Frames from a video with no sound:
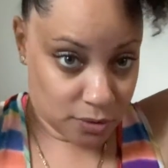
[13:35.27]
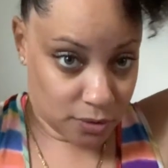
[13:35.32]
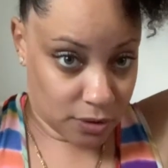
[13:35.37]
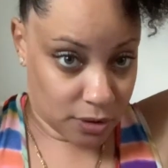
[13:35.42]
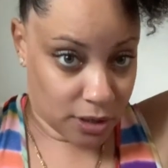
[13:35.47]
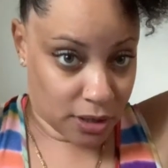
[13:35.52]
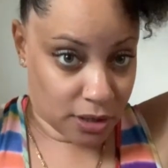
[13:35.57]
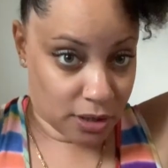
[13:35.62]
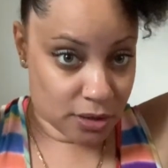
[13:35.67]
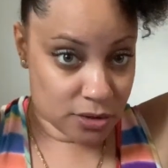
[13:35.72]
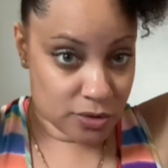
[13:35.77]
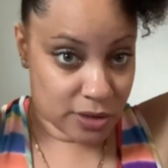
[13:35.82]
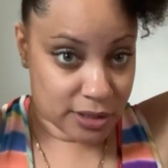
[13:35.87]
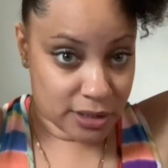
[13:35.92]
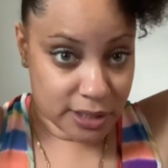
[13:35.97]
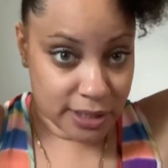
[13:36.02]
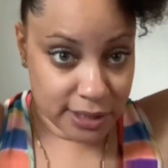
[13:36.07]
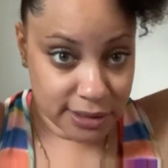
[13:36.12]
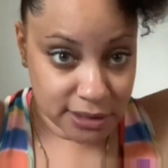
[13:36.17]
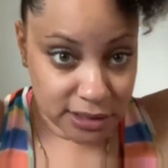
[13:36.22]
Okay, so I
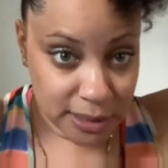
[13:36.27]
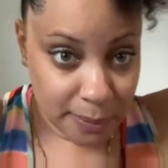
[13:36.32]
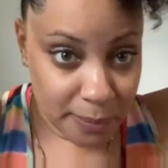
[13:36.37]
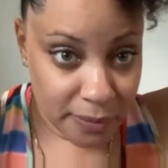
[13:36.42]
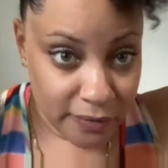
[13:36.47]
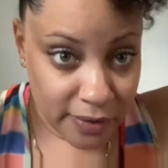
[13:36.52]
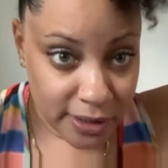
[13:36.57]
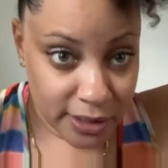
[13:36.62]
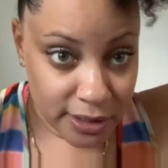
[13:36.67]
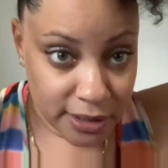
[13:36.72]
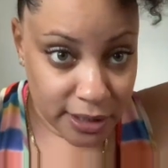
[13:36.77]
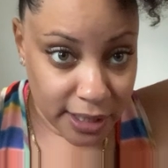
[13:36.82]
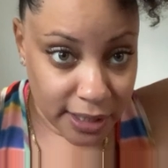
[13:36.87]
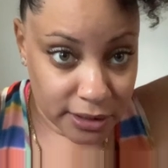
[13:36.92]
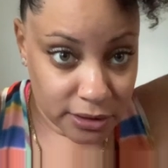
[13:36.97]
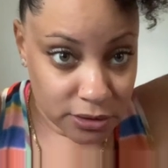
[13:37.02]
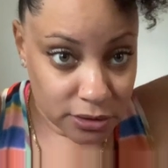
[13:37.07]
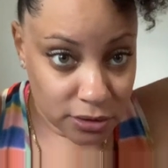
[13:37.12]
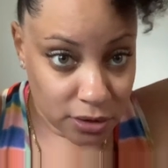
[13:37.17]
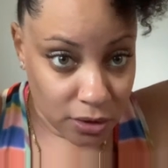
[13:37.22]
think I separated that,
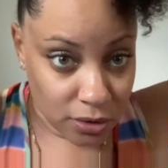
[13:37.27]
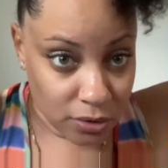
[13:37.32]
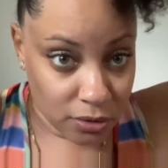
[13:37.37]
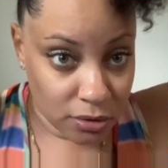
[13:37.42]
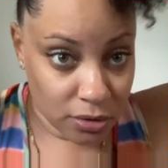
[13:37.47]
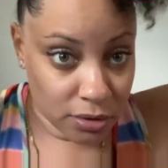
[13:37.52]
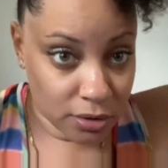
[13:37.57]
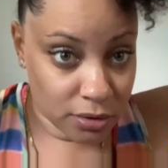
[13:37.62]
so